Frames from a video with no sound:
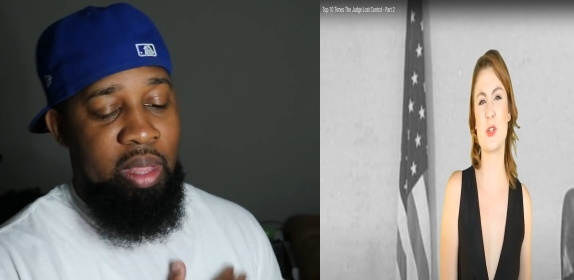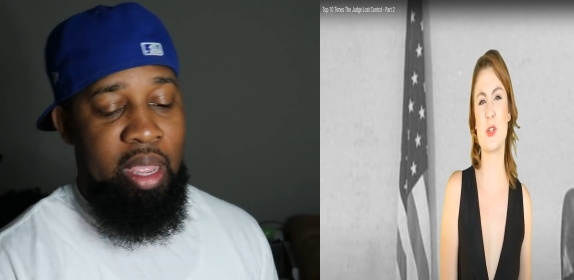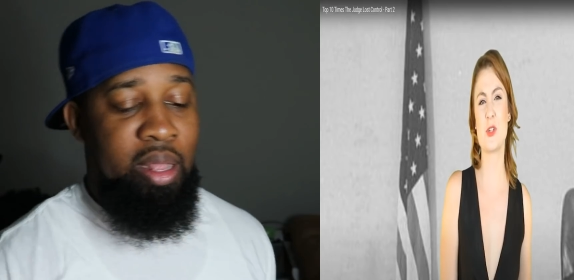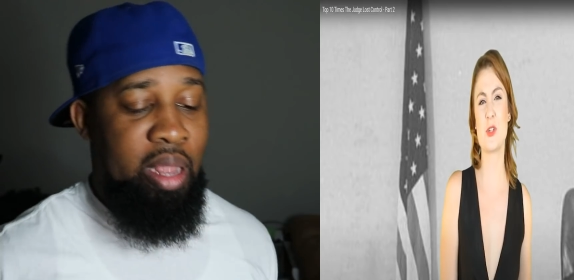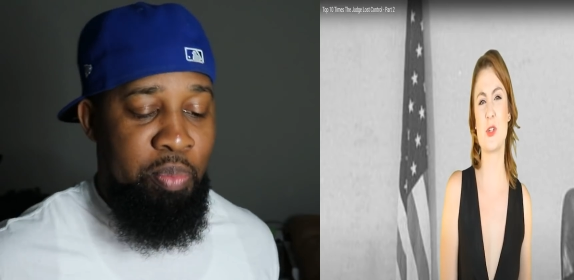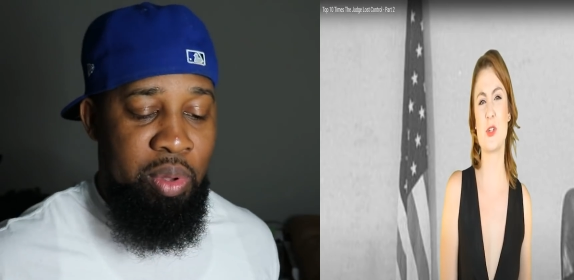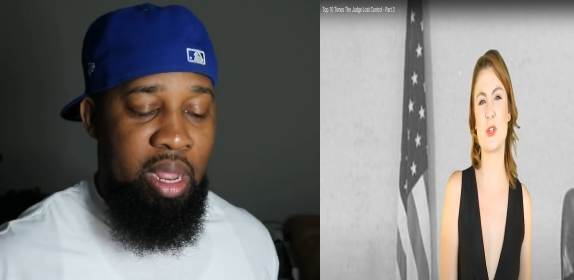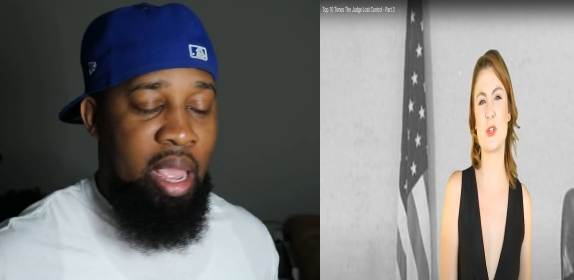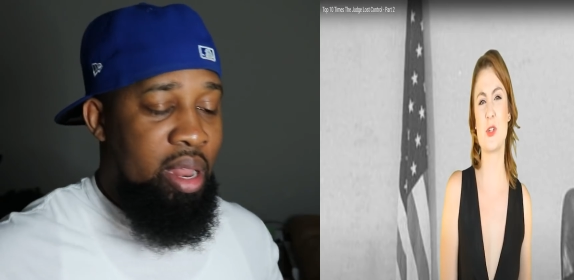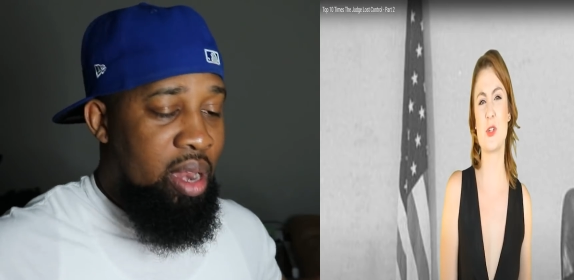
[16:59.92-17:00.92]
Speaker 1: They, they
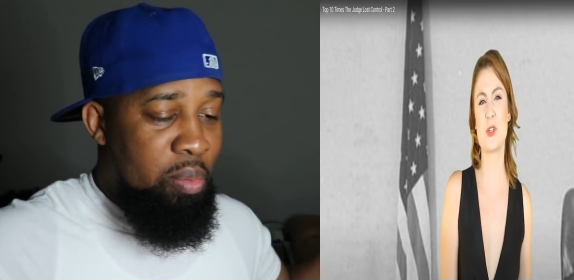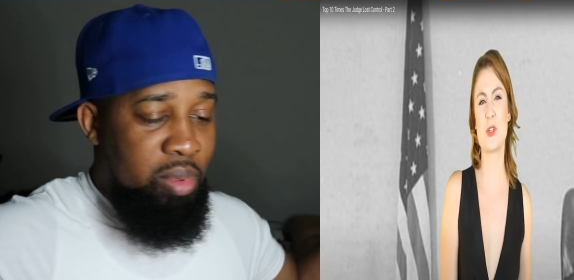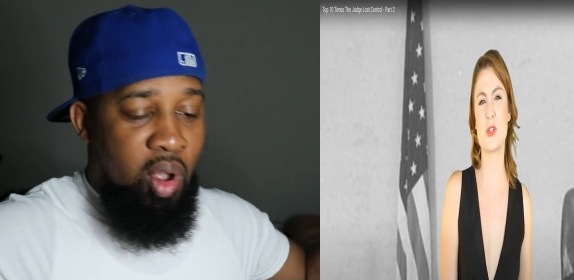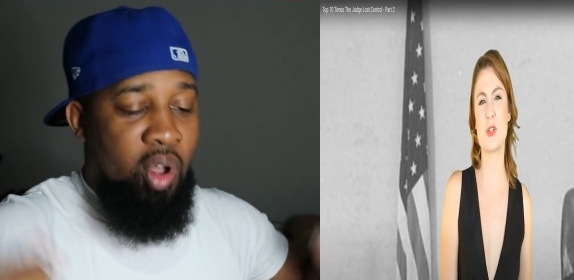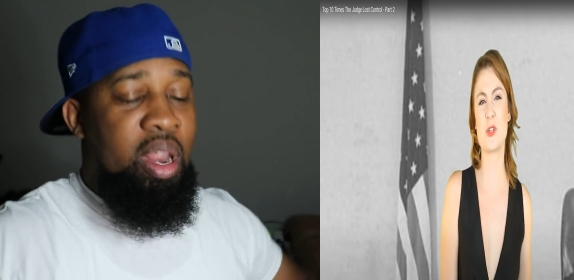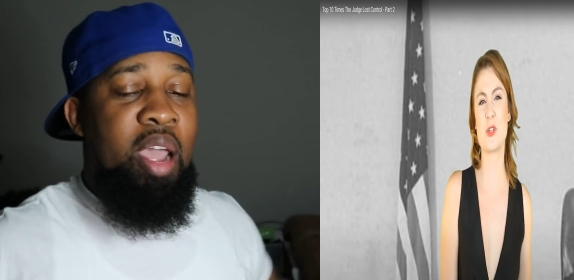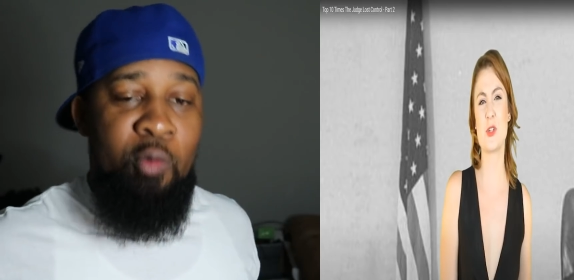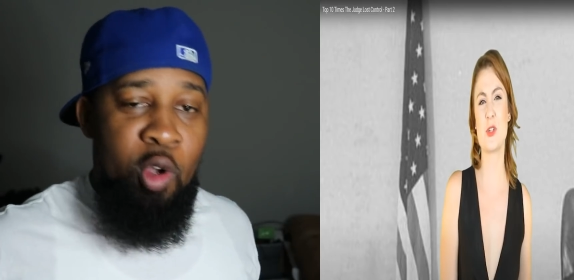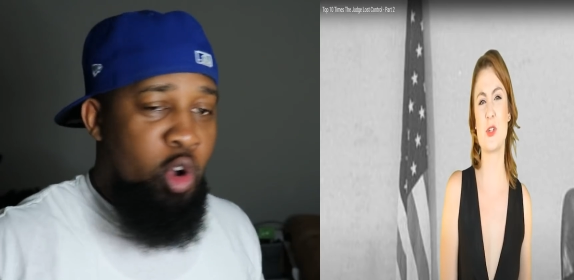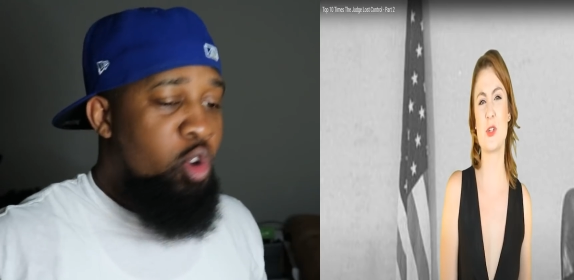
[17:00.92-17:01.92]
put that they don
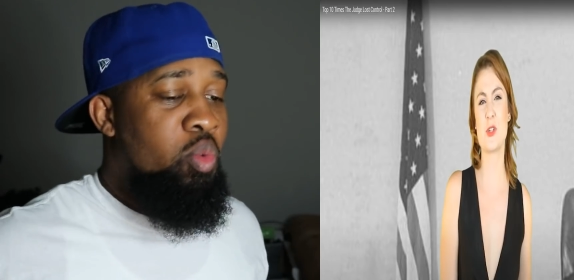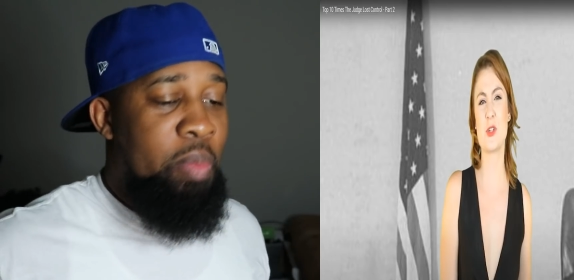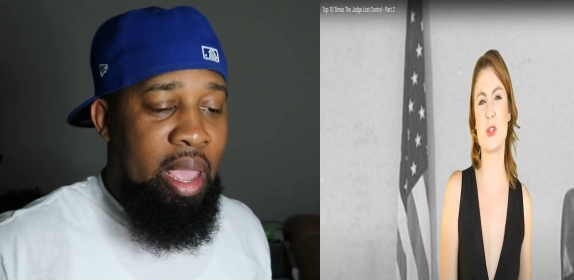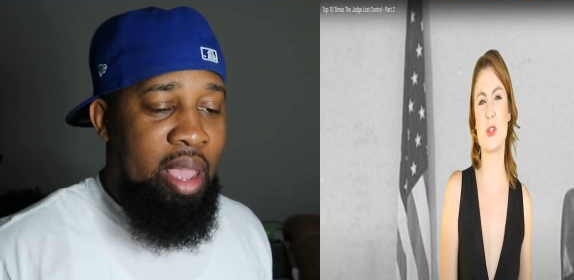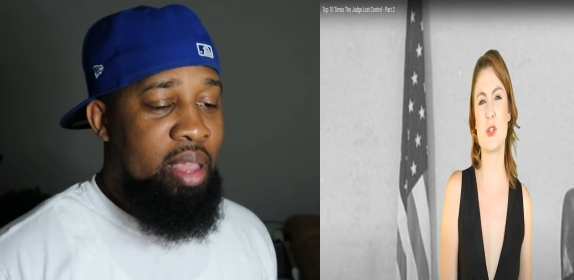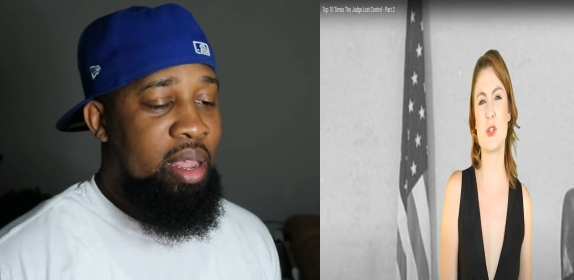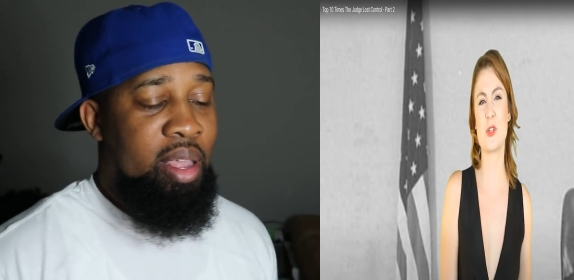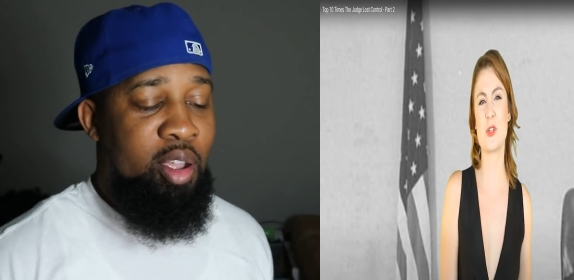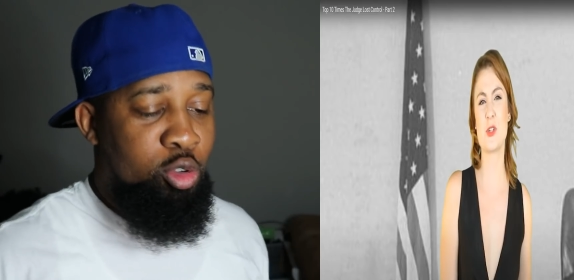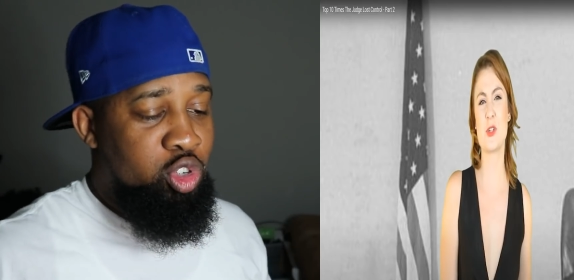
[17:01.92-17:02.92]
that robe, man,
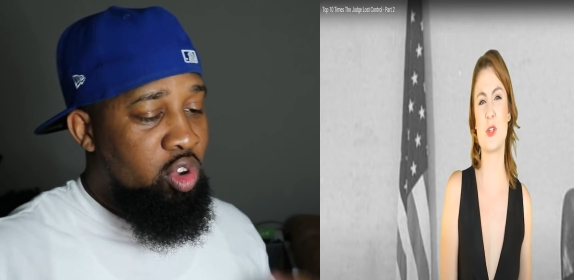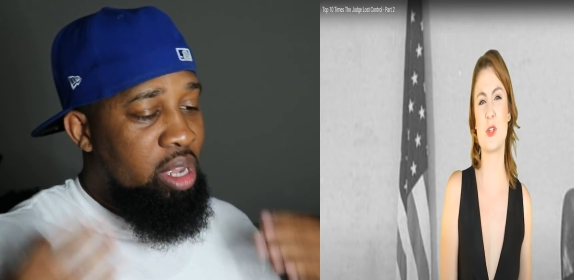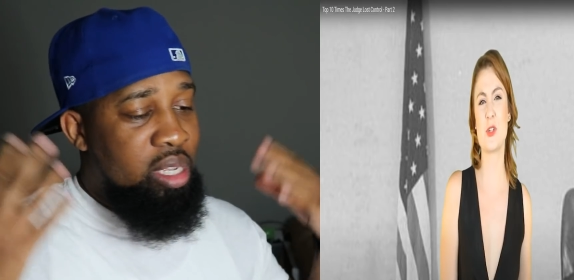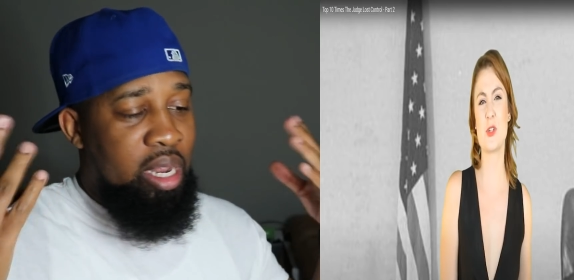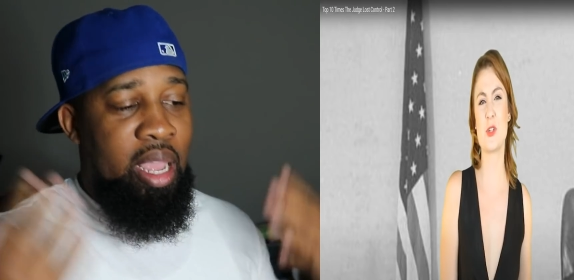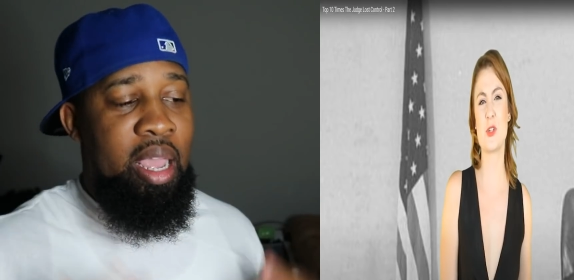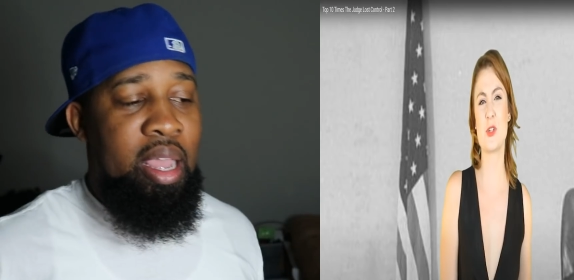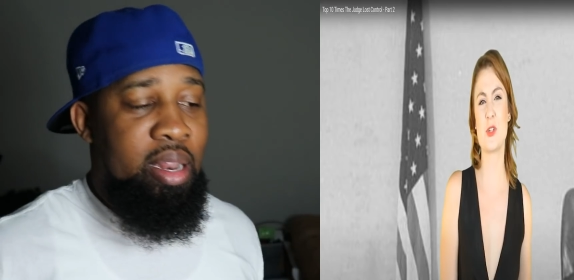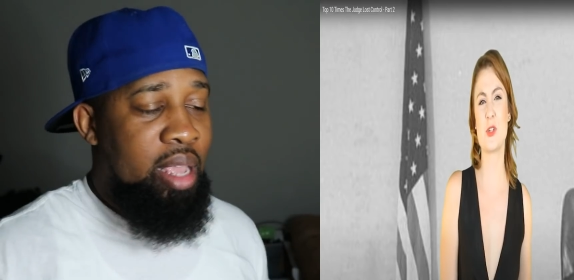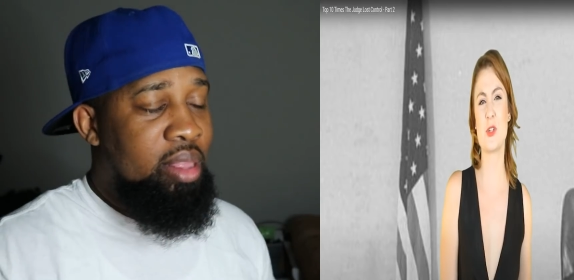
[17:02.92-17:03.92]
and go straight to their
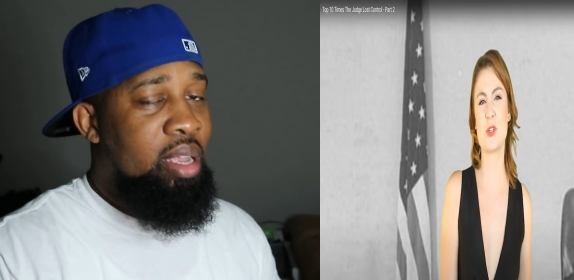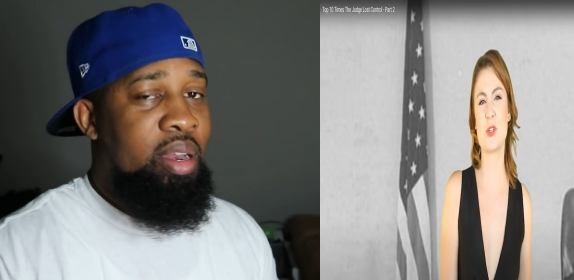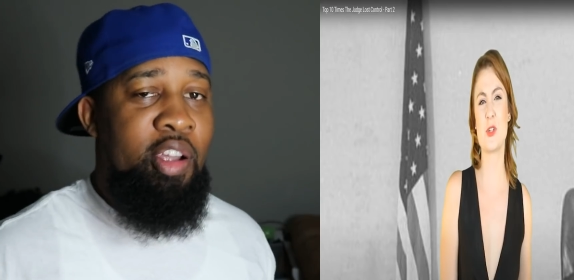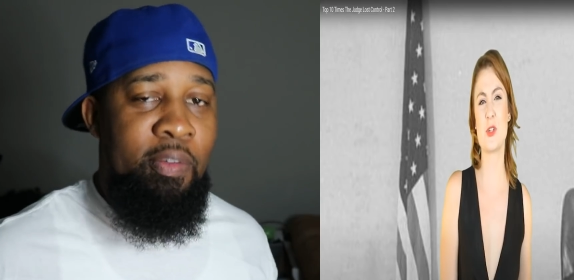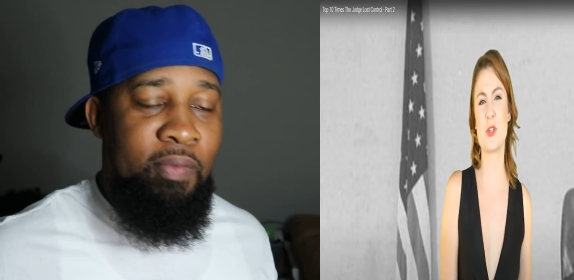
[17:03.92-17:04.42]
head. They think they're